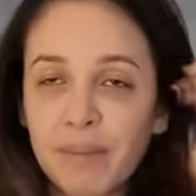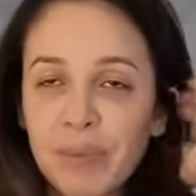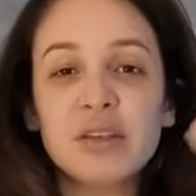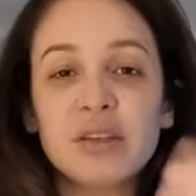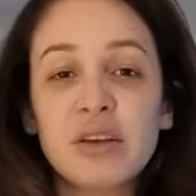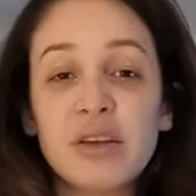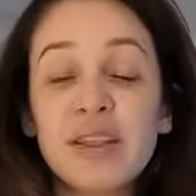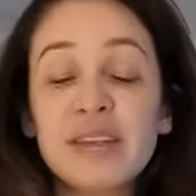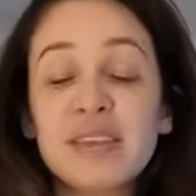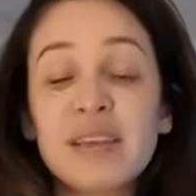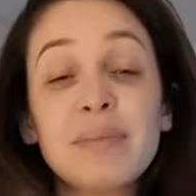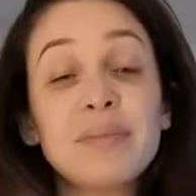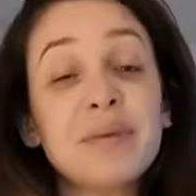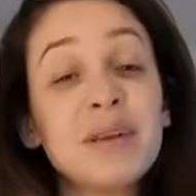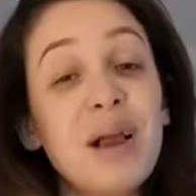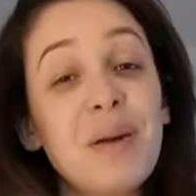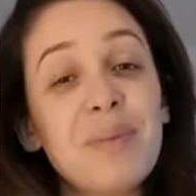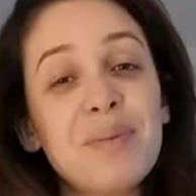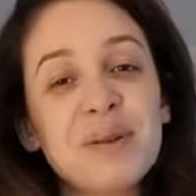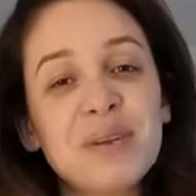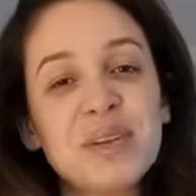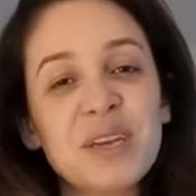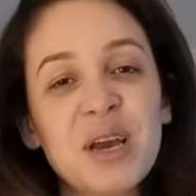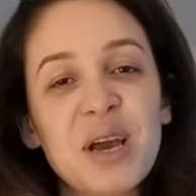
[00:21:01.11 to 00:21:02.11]
So that's happened a
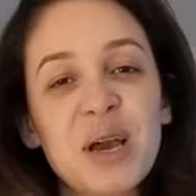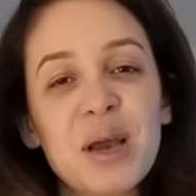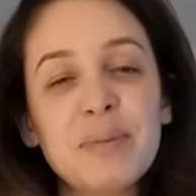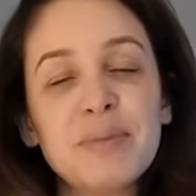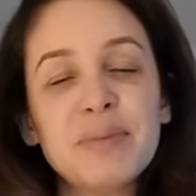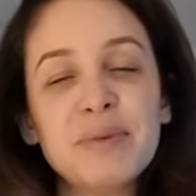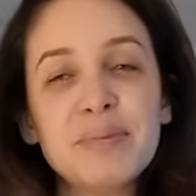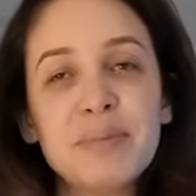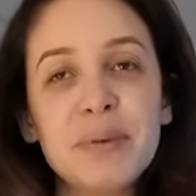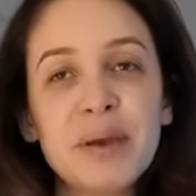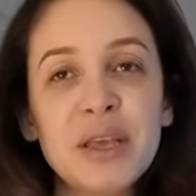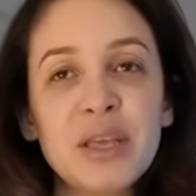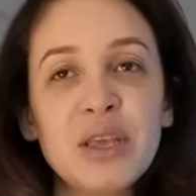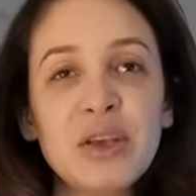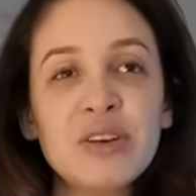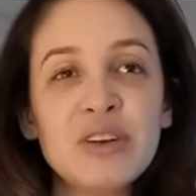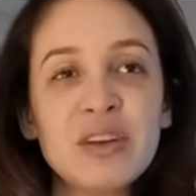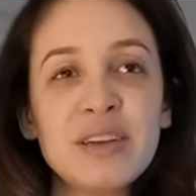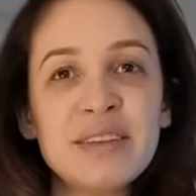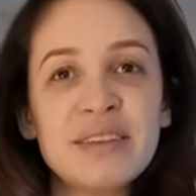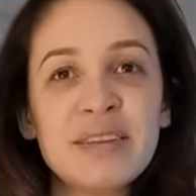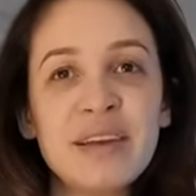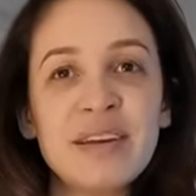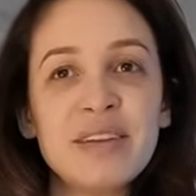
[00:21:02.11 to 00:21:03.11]
couple of times, but
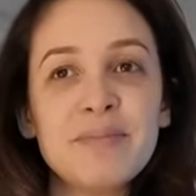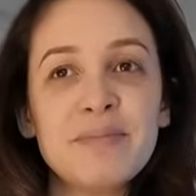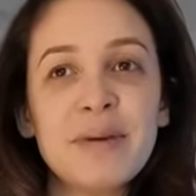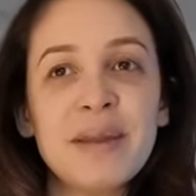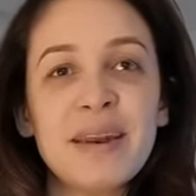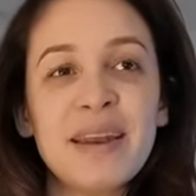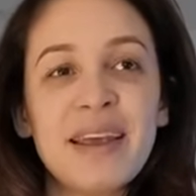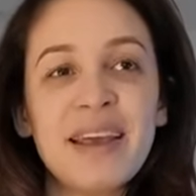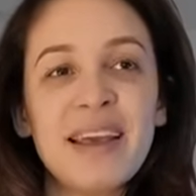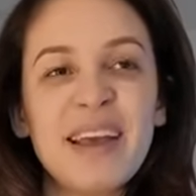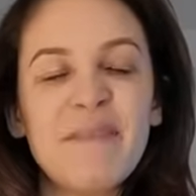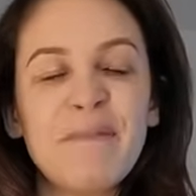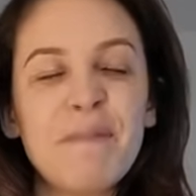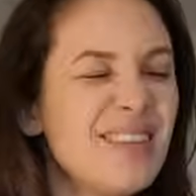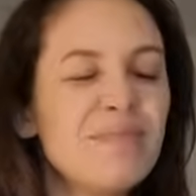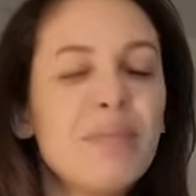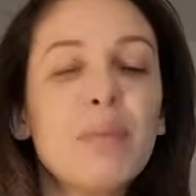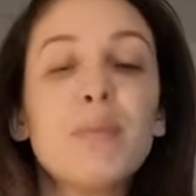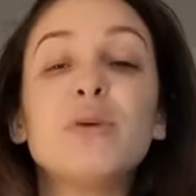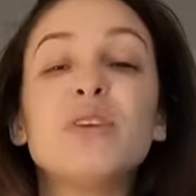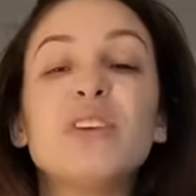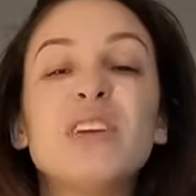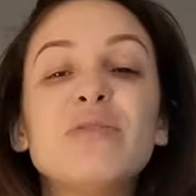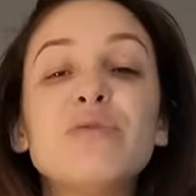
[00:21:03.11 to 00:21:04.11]
usually Sunny's been here. A bit
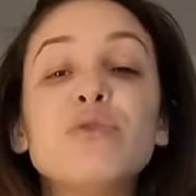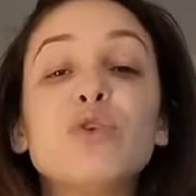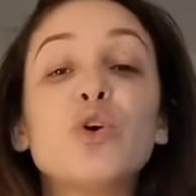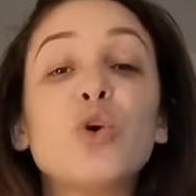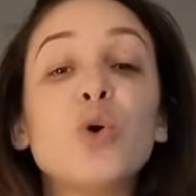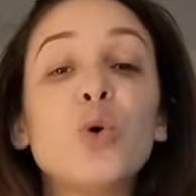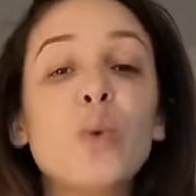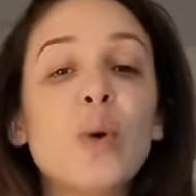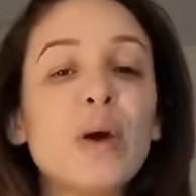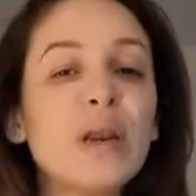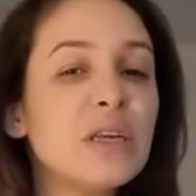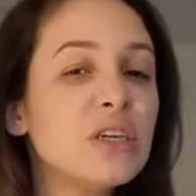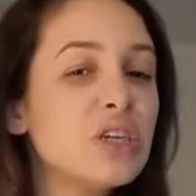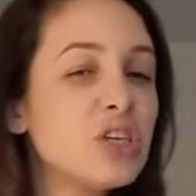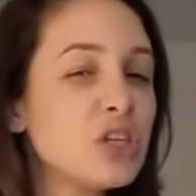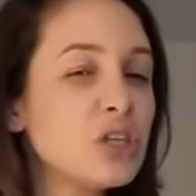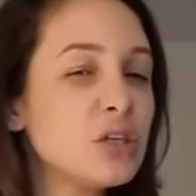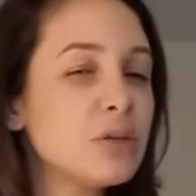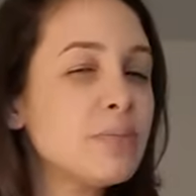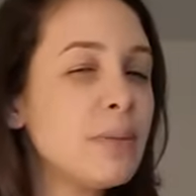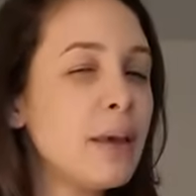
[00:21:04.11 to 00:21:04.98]
more difficult when it's just